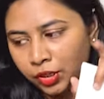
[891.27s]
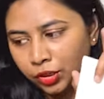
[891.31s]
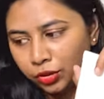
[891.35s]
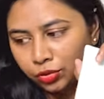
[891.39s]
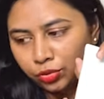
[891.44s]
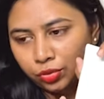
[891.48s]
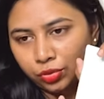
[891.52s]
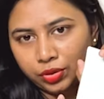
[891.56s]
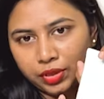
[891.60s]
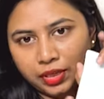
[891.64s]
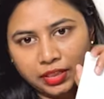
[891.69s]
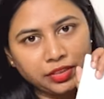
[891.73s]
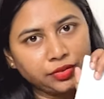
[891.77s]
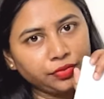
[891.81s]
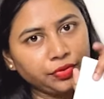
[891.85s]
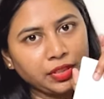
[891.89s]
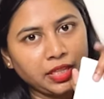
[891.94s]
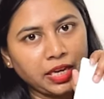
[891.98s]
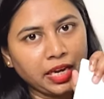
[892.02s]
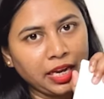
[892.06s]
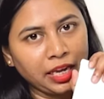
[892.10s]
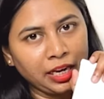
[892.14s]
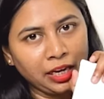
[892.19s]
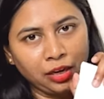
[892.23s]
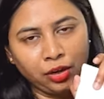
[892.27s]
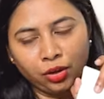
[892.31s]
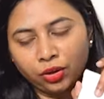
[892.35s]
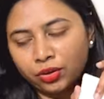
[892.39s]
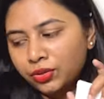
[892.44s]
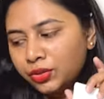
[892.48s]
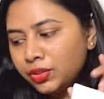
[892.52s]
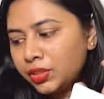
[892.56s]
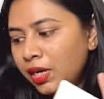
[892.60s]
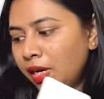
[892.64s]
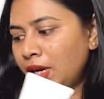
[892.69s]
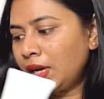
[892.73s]
So that's with the
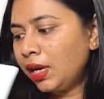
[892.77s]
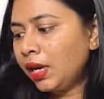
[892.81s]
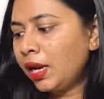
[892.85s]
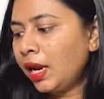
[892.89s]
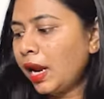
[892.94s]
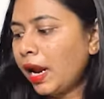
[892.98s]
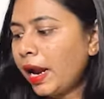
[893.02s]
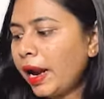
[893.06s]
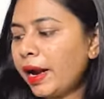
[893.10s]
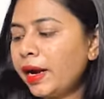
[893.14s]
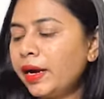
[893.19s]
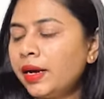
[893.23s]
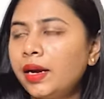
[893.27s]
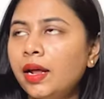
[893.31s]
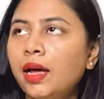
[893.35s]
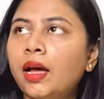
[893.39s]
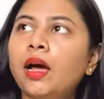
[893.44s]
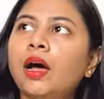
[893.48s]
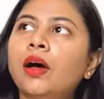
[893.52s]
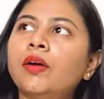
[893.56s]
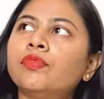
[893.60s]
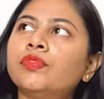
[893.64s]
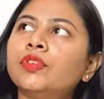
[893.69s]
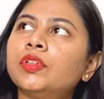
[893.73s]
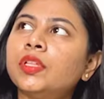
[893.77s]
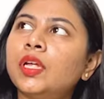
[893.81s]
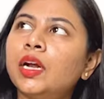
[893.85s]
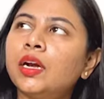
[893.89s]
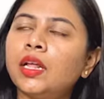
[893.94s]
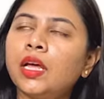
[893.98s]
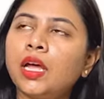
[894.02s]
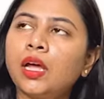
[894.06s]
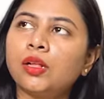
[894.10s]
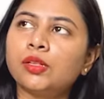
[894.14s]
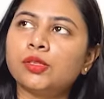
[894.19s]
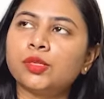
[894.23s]
Illiyoon Gel. And after that,
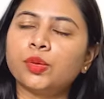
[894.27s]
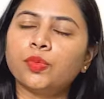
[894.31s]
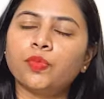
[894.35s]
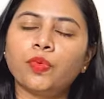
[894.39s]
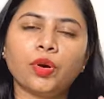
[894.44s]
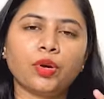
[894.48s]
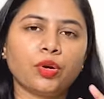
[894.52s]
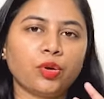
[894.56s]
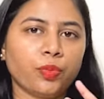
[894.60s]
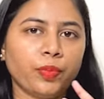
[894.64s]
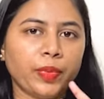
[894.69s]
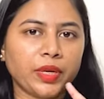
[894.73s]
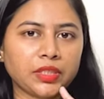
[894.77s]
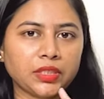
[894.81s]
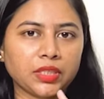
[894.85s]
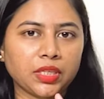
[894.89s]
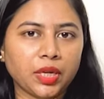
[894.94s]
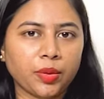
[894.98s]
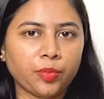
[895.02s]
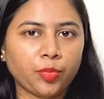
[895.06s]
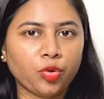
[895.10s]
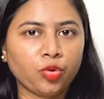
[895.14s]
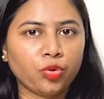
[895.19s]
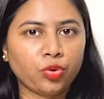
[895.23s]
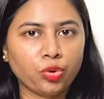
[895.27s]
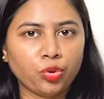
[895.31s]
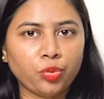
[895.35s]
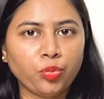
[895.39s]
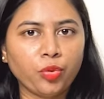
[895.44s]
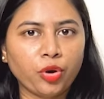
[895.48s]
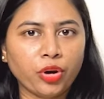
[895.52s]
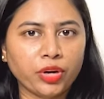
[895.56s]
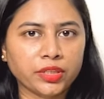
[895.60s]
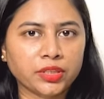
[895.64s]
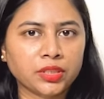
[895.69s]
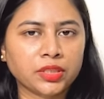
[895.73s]
I also want to mention about two
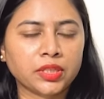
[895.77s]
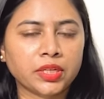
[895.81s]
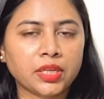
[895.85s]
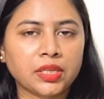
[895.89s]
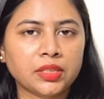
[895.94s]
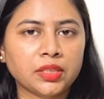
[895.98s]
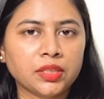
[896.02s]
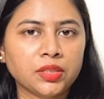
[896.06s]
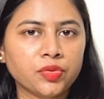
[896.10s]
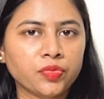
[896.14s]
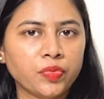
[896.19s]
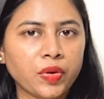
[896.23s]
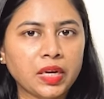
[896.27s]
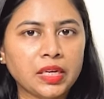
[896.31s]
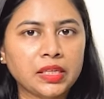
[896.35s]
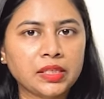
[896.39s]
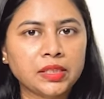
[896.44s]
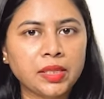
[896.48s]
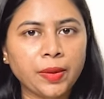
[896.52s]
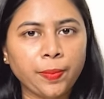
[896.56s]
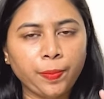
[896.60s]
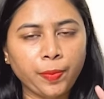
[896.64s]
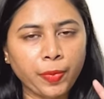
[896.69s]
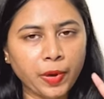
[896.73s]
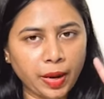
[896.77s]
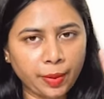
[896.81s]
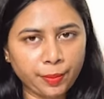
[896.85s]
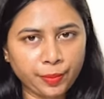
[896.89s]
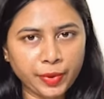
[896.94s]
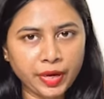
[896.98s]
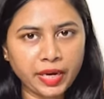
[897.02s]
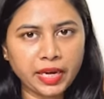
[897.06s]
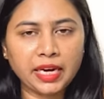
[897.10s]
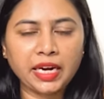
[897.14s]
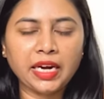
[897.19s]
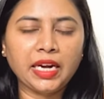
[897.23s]
moisturizers. One is the
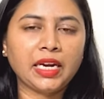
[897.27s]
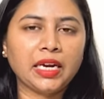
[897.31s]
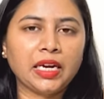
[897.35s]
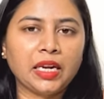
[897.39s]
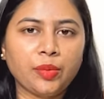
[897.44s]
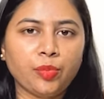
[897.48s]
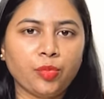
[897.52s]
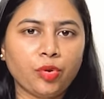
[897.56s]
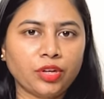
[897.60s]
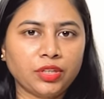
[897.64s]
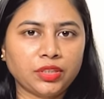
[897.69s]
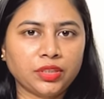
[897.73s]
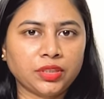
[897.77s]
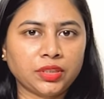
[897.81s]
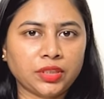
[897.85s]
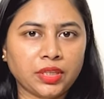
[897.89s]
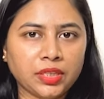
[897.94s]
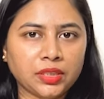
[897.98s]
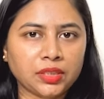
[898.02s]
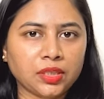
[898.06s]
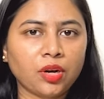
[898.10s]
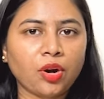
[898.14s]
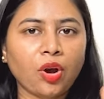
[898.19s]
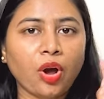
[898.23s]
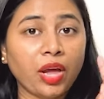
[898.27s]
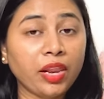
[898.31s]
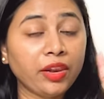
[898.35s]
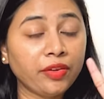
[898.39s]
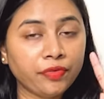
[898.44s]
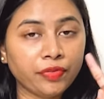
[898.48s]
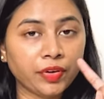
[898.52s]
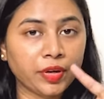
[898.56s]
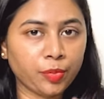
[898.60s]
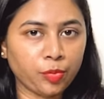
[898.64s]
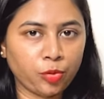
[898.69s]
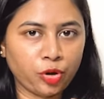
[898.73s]
Plum Green Tea Moisturizer,
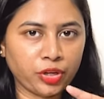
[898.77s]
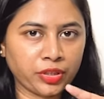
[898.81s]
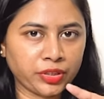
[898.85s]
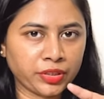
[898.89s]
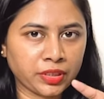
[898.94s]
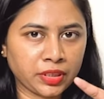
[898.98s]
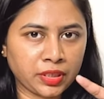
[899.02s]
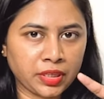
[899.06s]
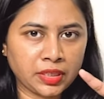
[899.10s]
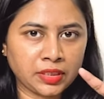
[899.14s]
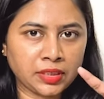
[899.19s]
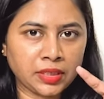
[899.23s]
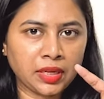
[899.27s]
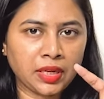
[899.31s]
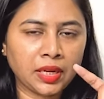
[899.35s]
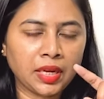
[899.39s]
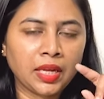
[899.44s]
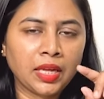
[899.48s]
oil-free moisturizer.